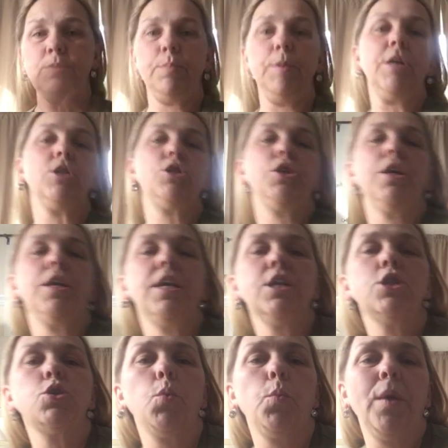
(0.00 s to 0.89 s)
because you're going
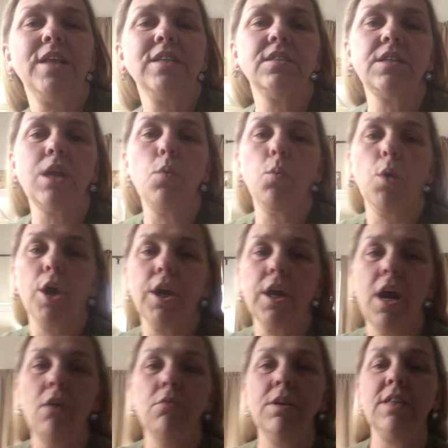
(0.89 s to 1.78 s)
to get your Wednesday
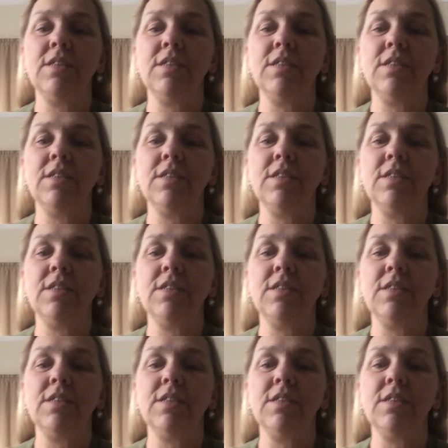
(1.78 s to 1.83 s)
workout.